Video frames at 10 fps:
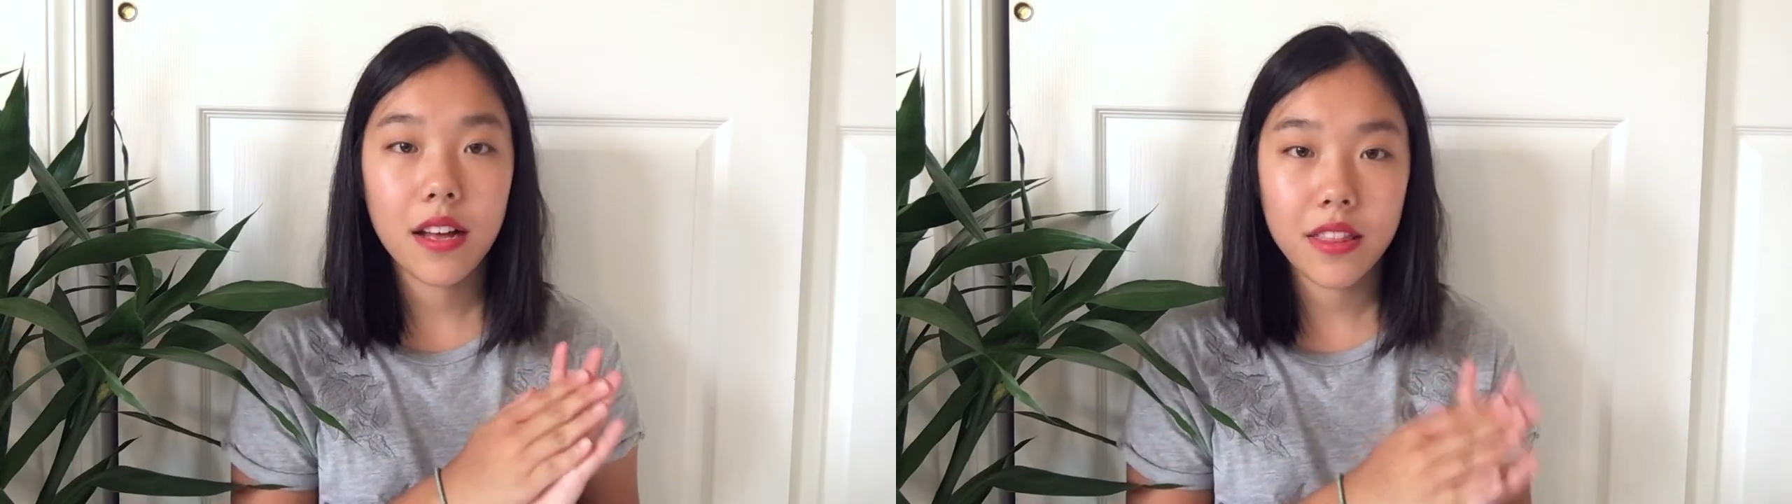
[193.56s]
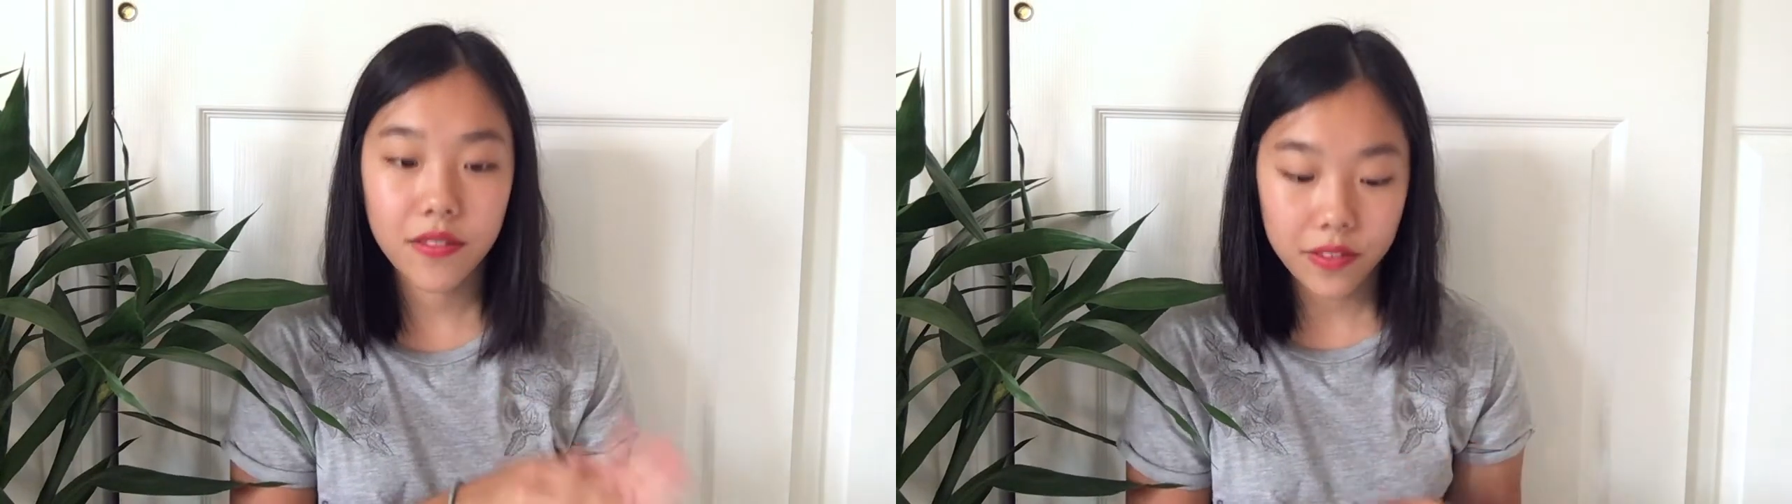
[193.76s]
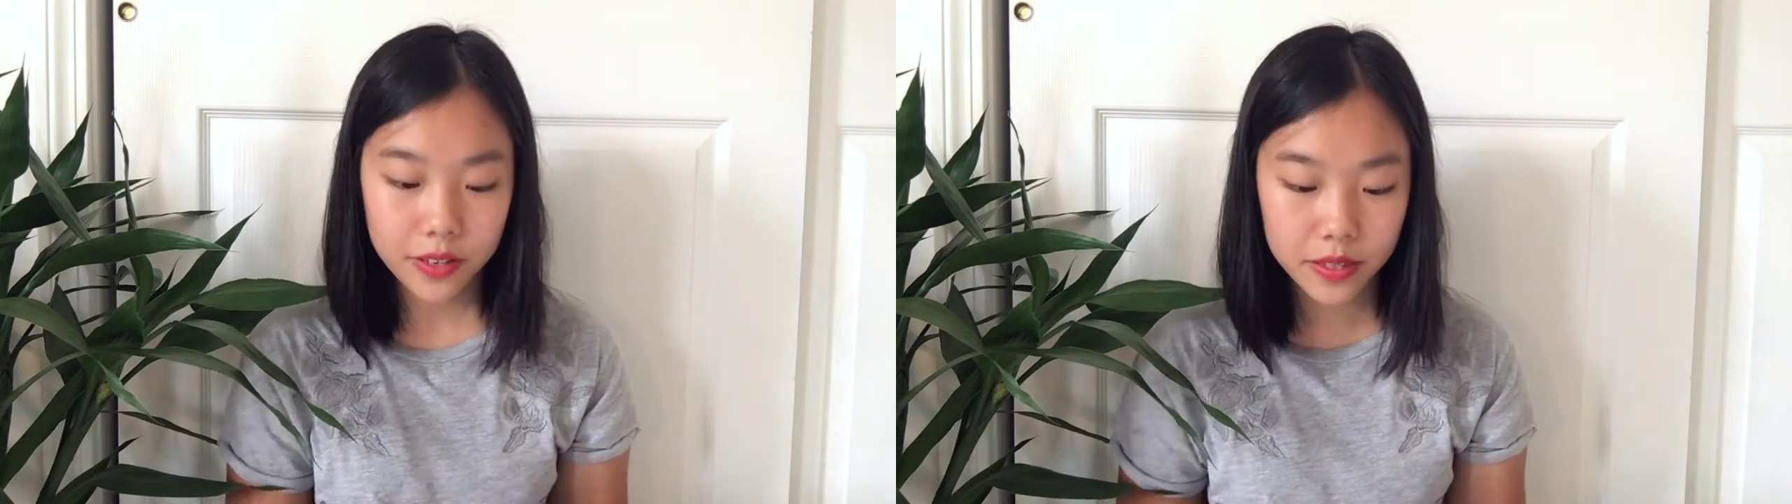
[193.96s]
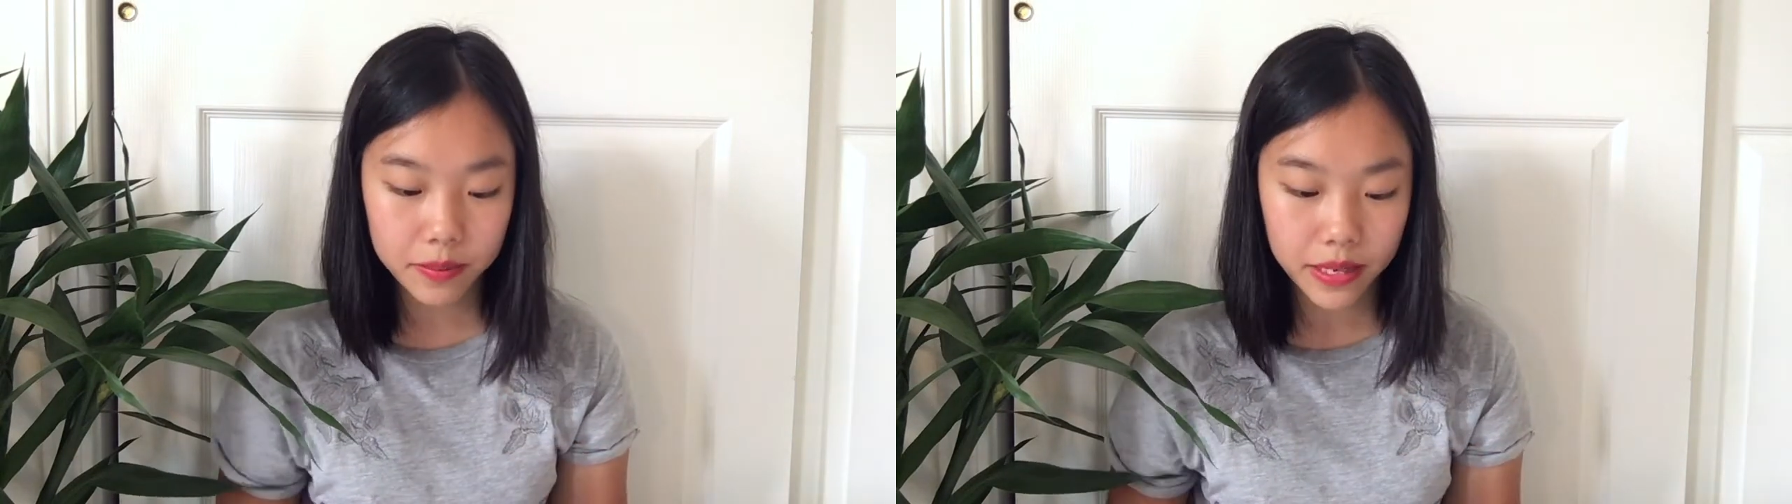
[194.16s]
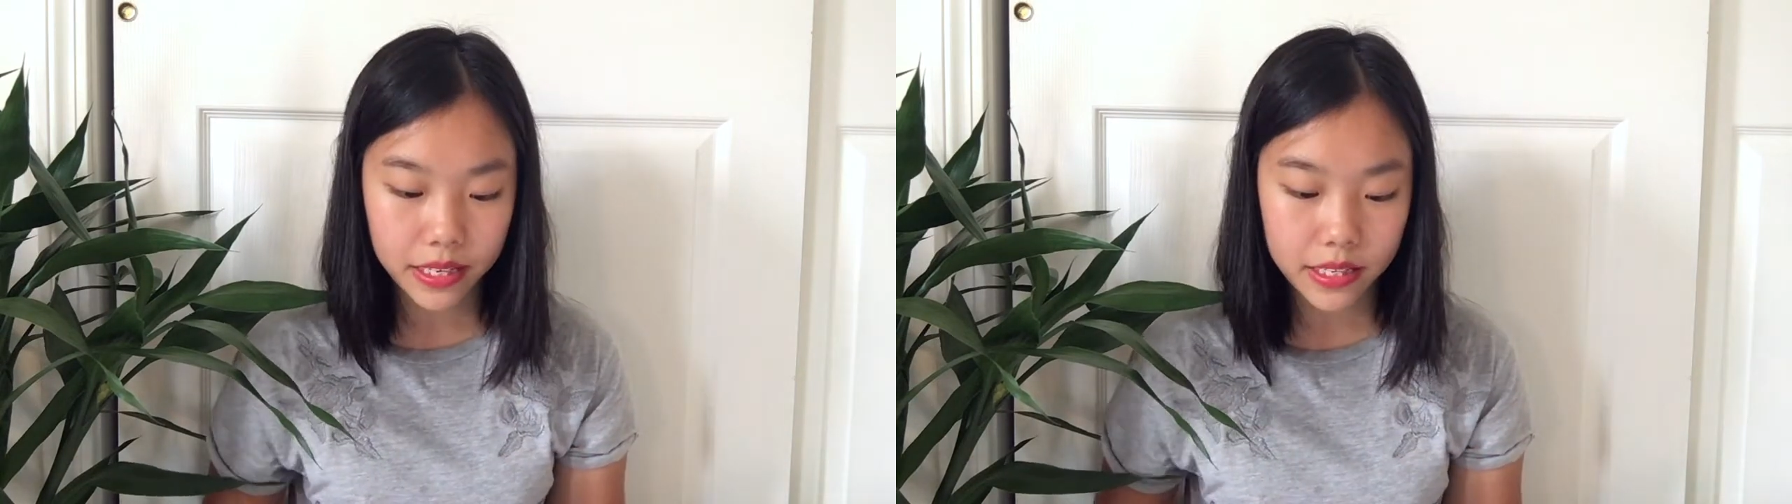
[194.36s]
the first
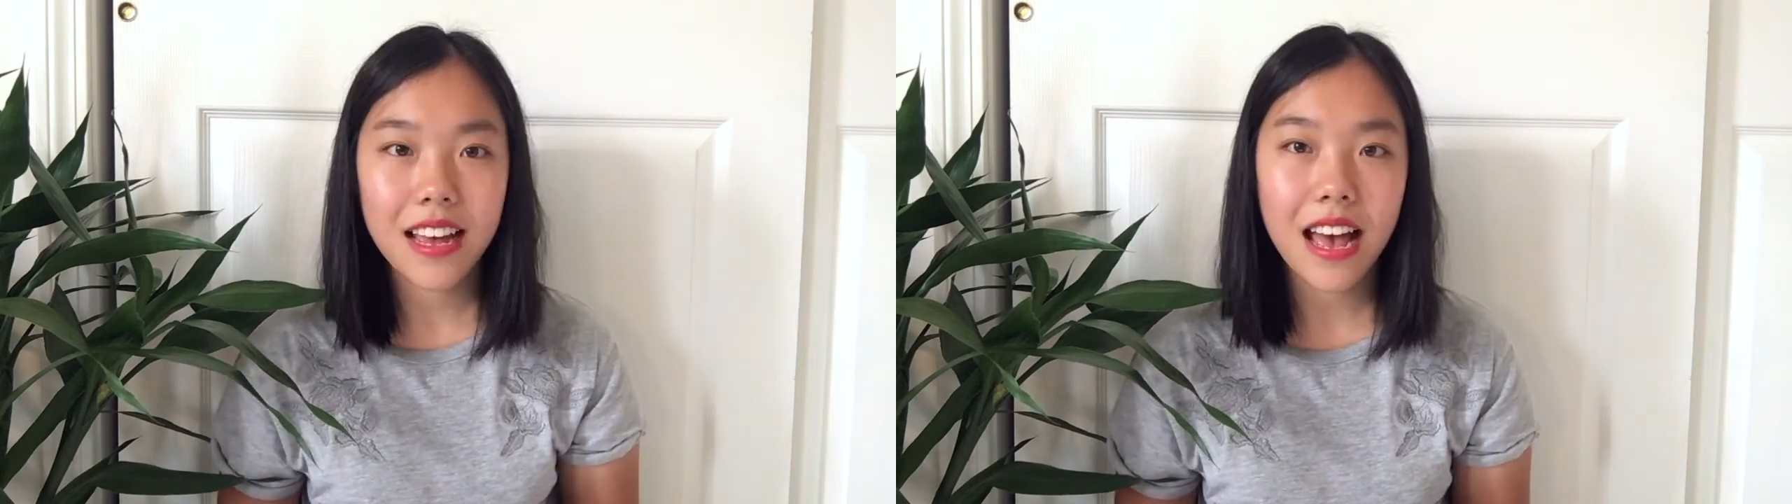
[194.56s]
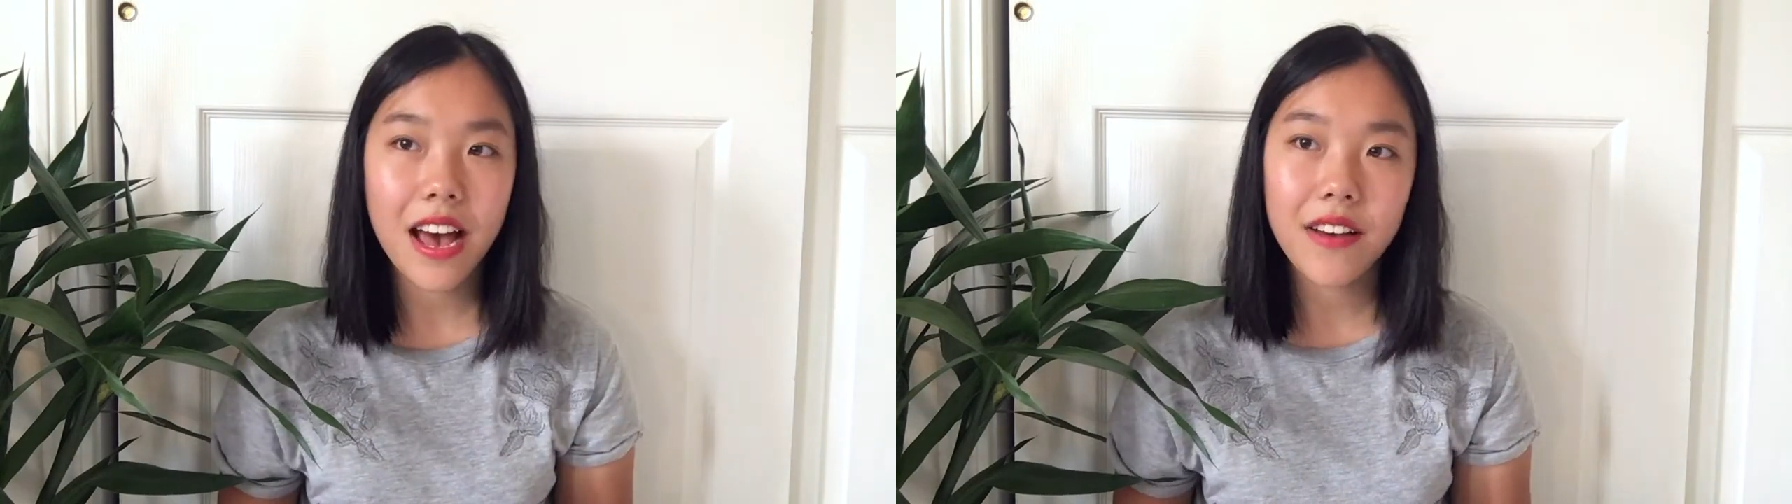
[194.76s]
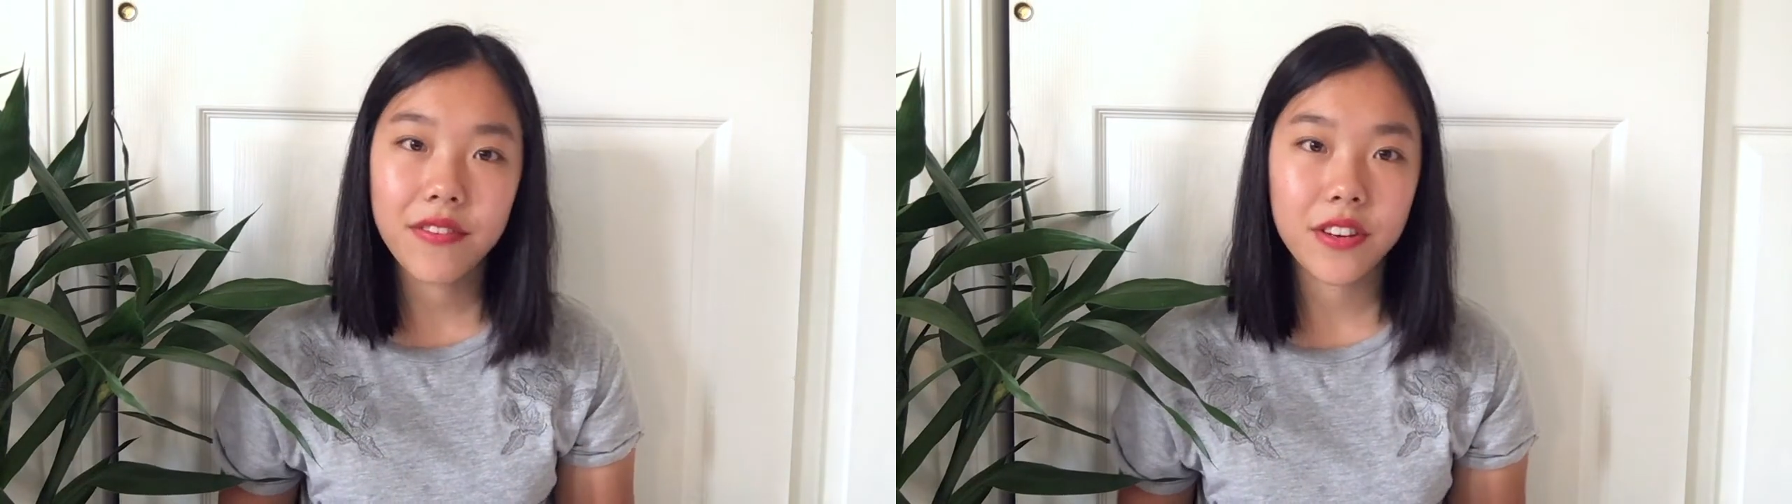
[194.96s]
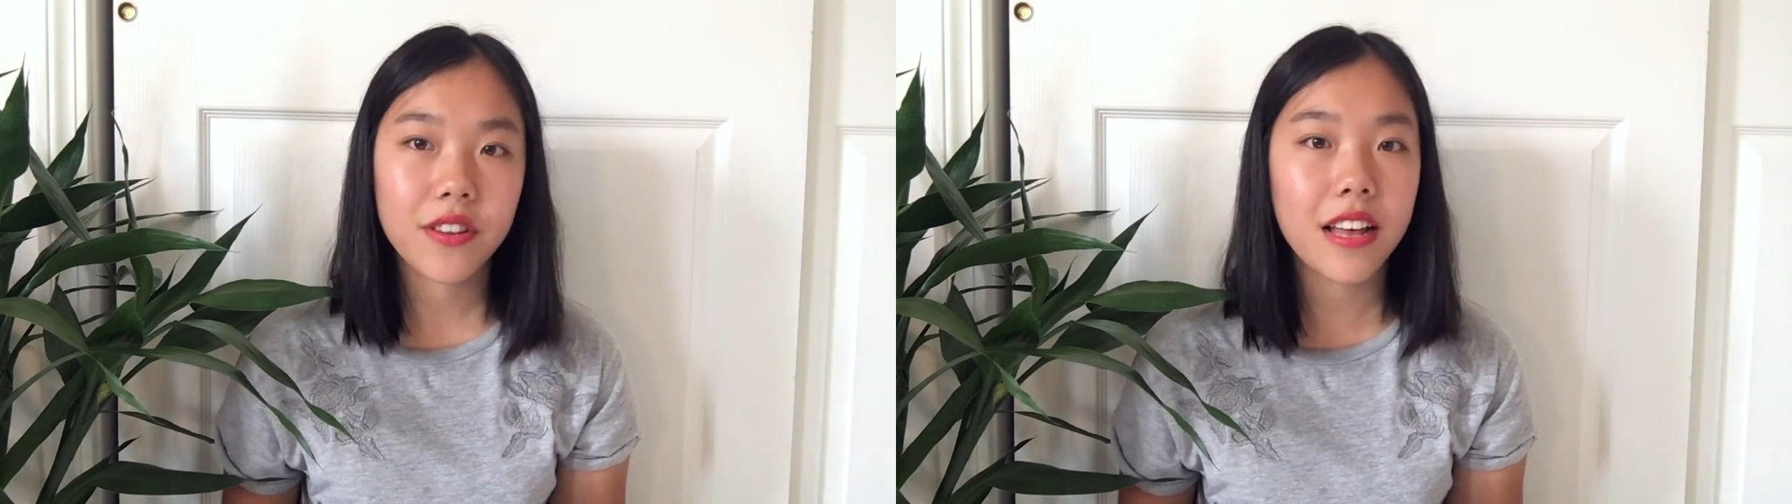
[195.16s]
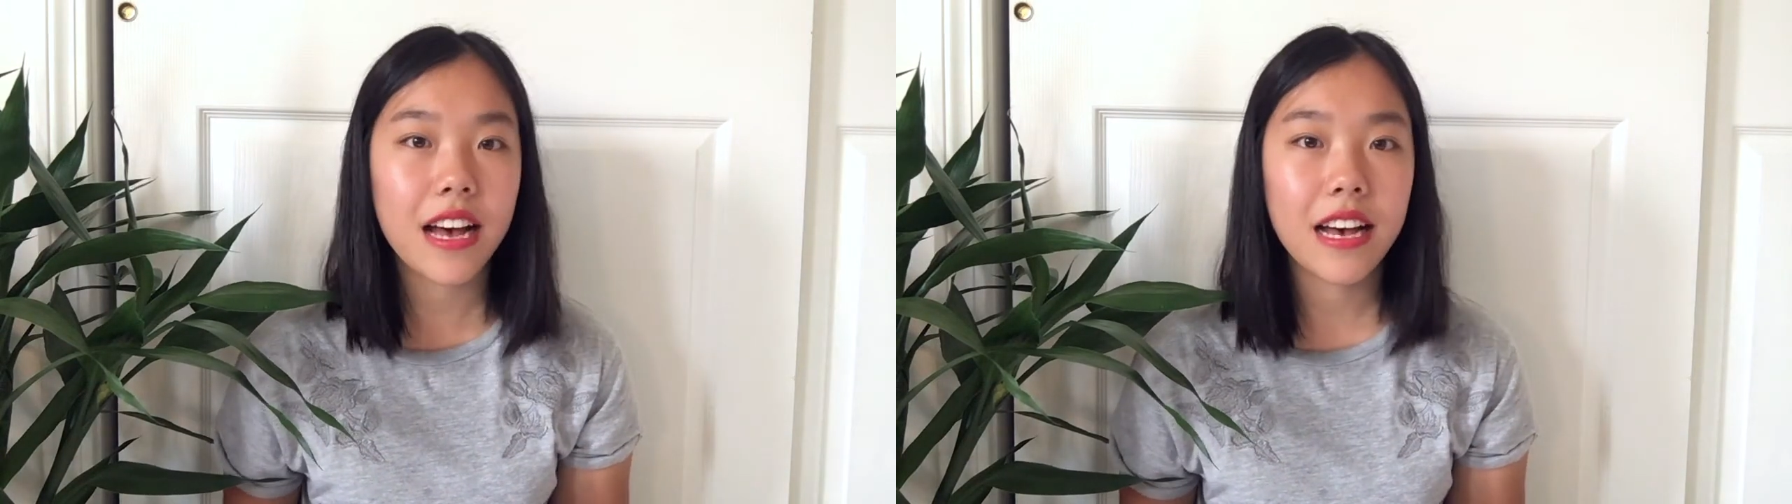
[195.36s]
piece. After
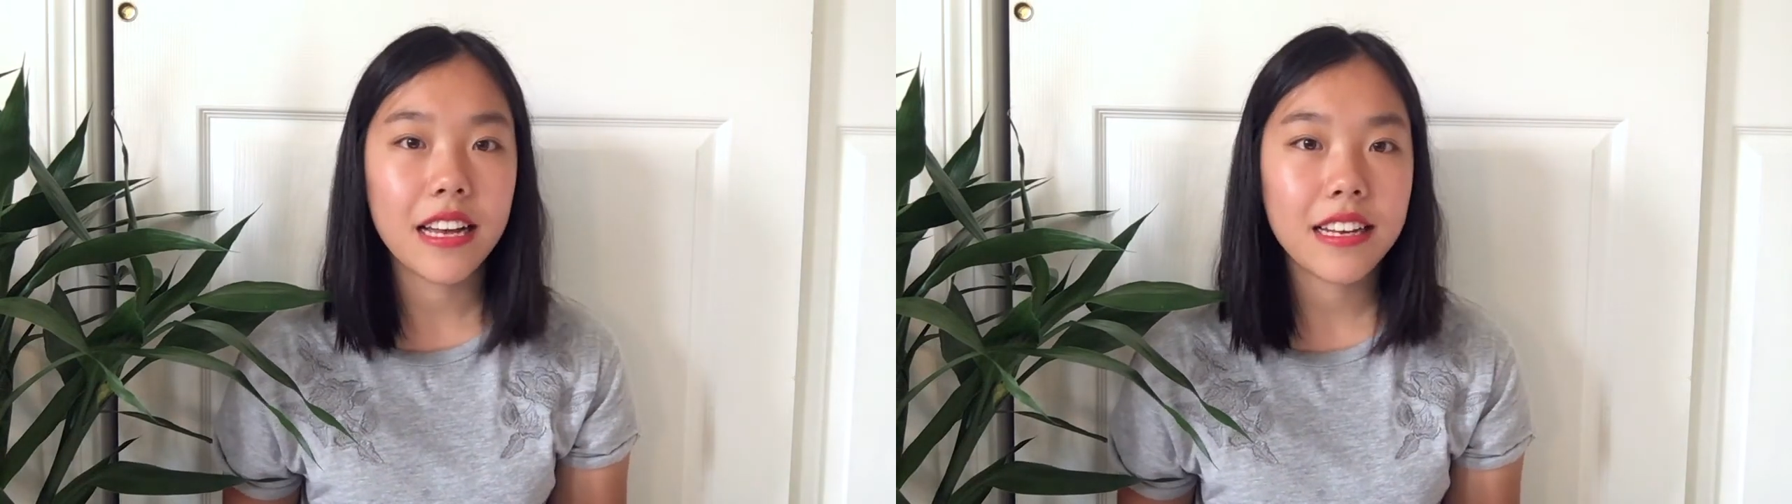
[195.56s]
that,